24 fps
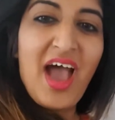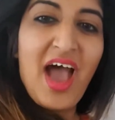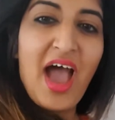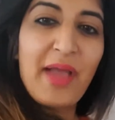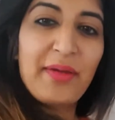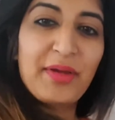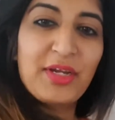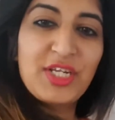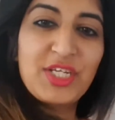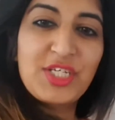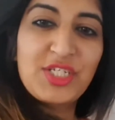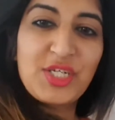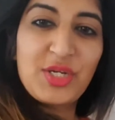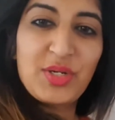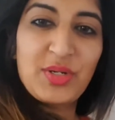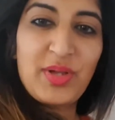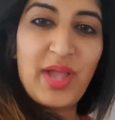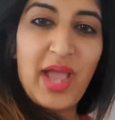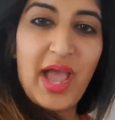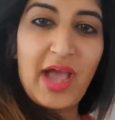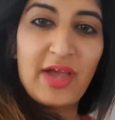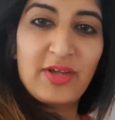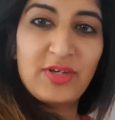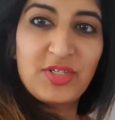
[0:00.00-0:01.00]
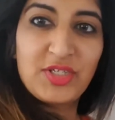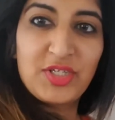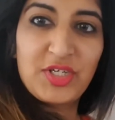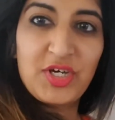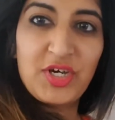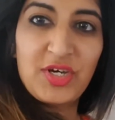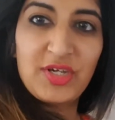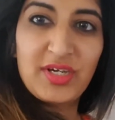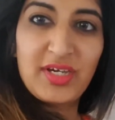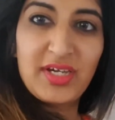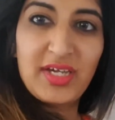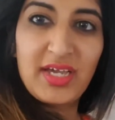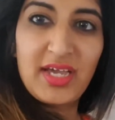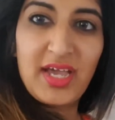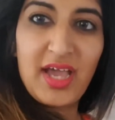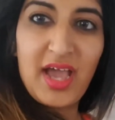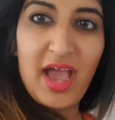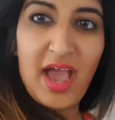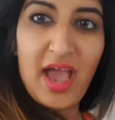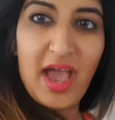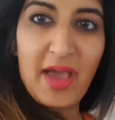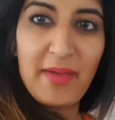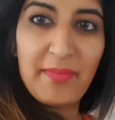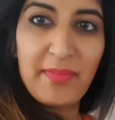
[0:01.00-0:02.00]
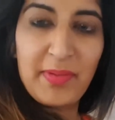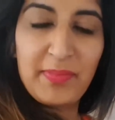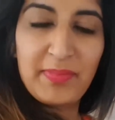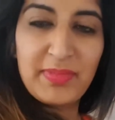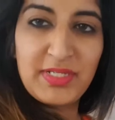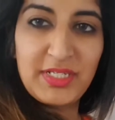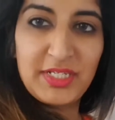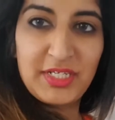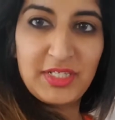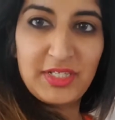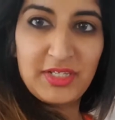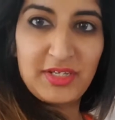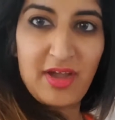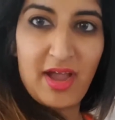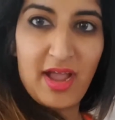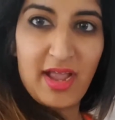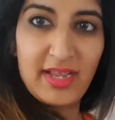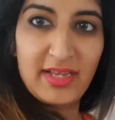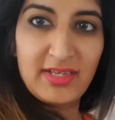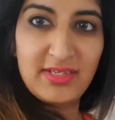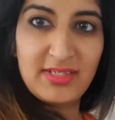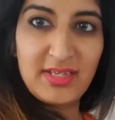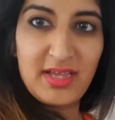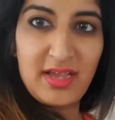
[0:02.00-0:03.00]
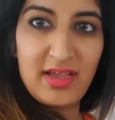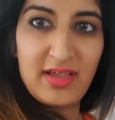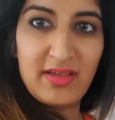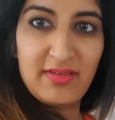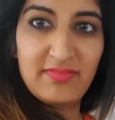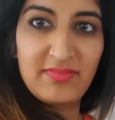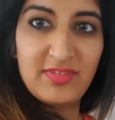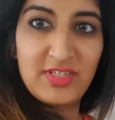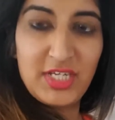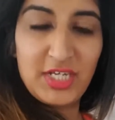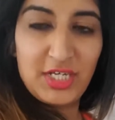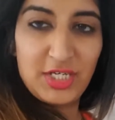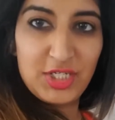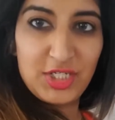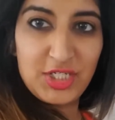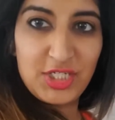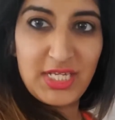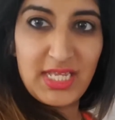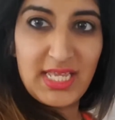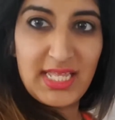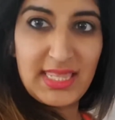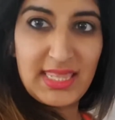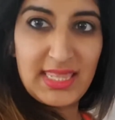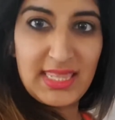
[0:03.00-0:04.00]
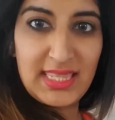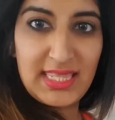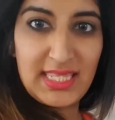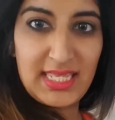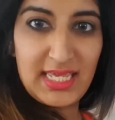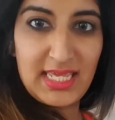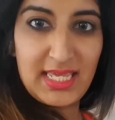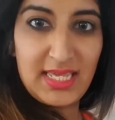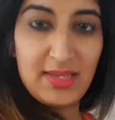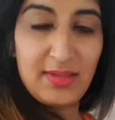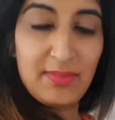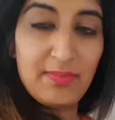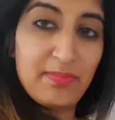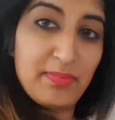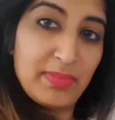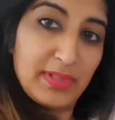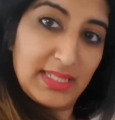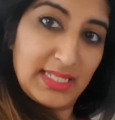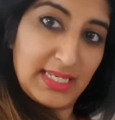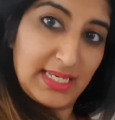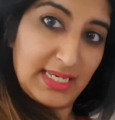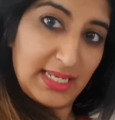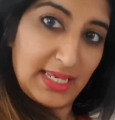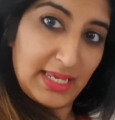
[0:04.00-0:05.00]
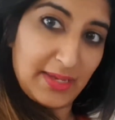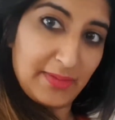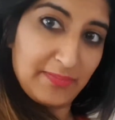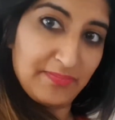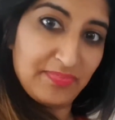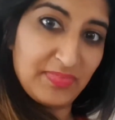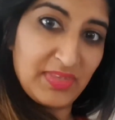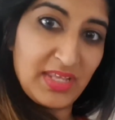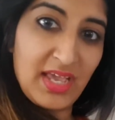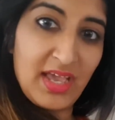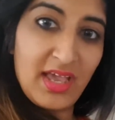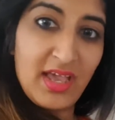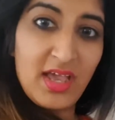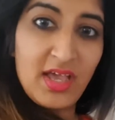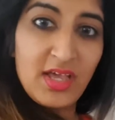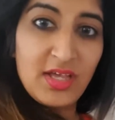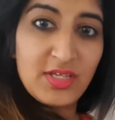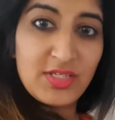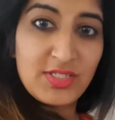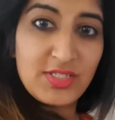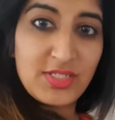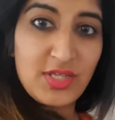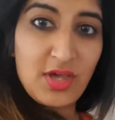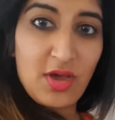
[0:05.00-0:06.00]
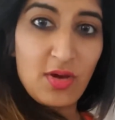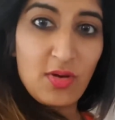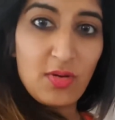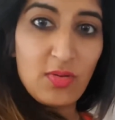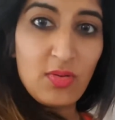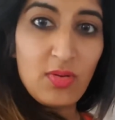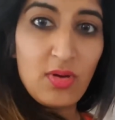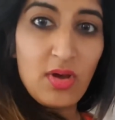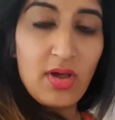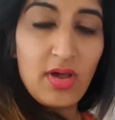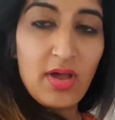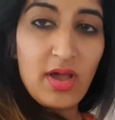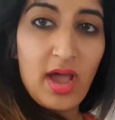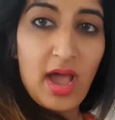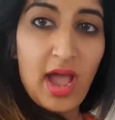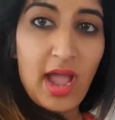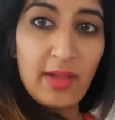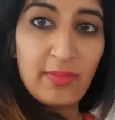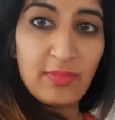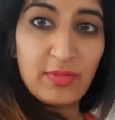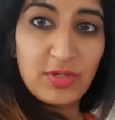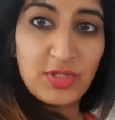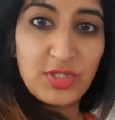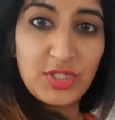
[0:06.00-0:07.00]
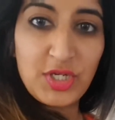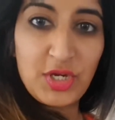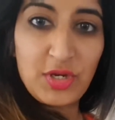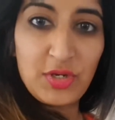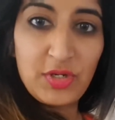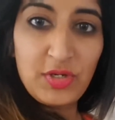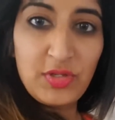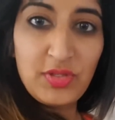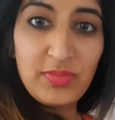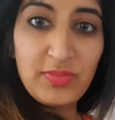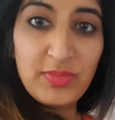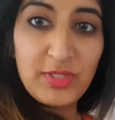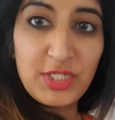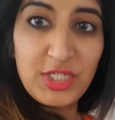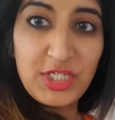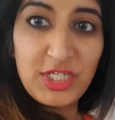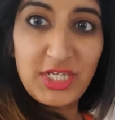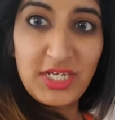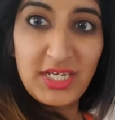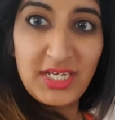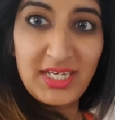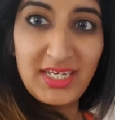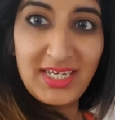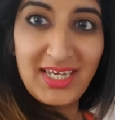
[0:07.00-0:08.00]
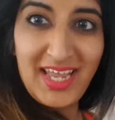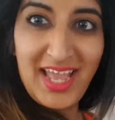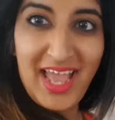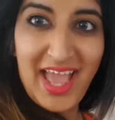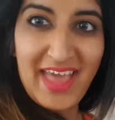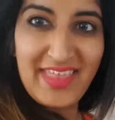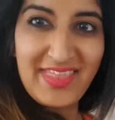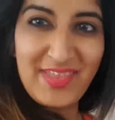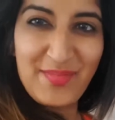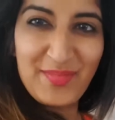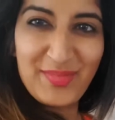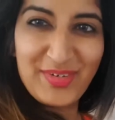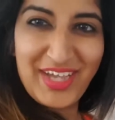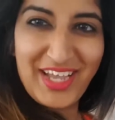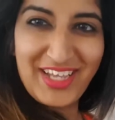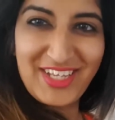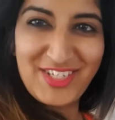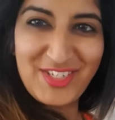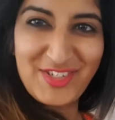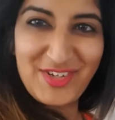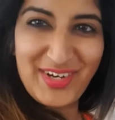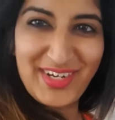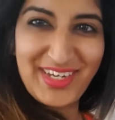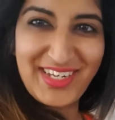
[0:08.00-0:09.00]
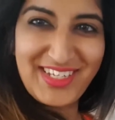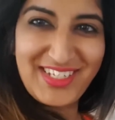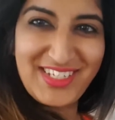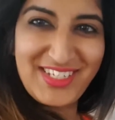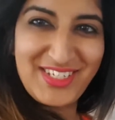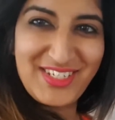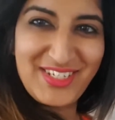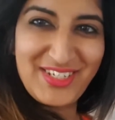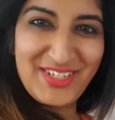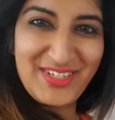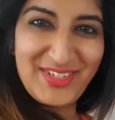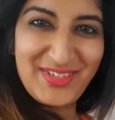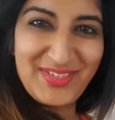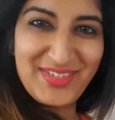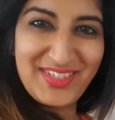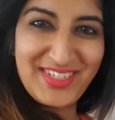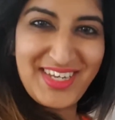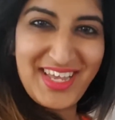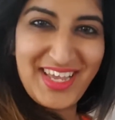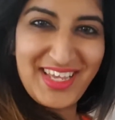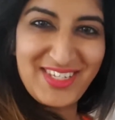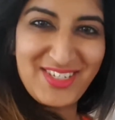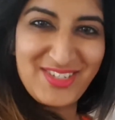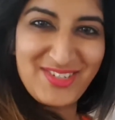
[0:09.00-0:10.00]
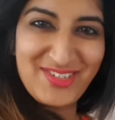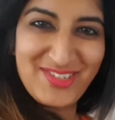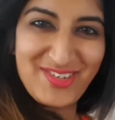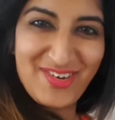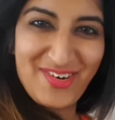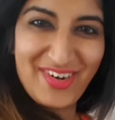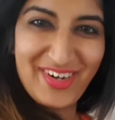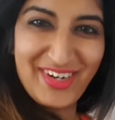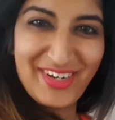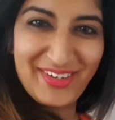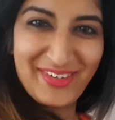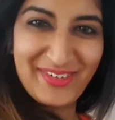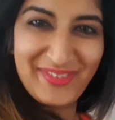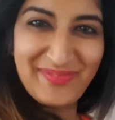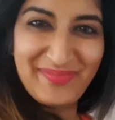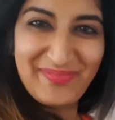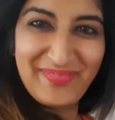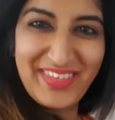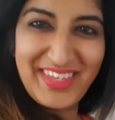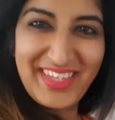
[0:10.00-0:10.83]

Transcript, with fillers: I'm going to show you how to cook um, a particular kind of dish in the Bellini. So I will show you the machine and then we'll get straight into today's tutorial.